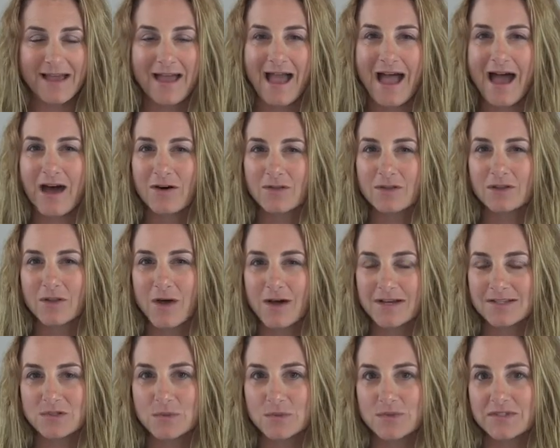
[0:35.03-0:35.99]
how the law
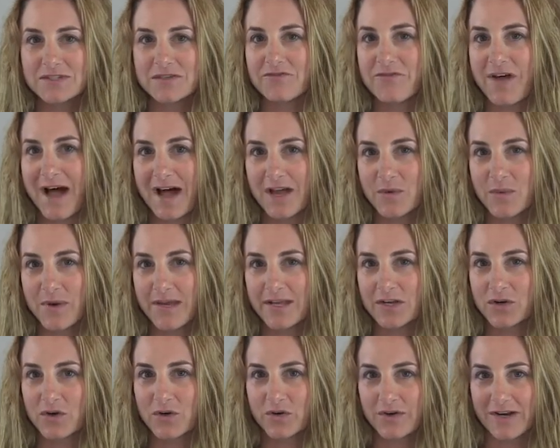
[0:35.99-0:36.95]
schools evaluate
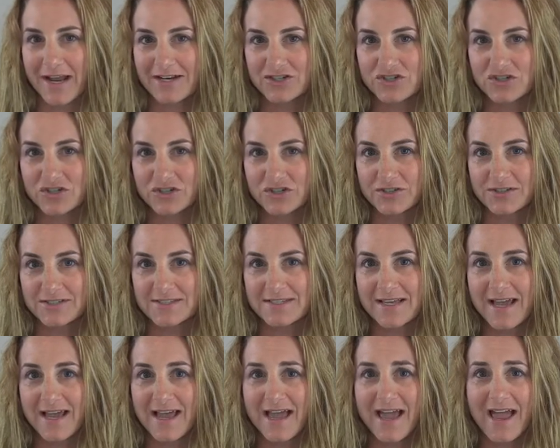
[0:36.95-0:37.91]
your credentials,